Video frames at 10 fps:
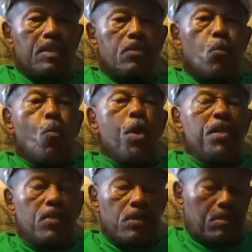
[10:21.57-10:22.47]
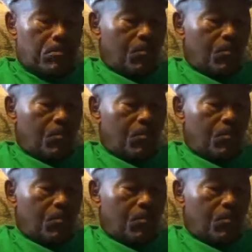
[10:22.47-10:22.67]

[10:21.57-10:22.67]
is a wizard.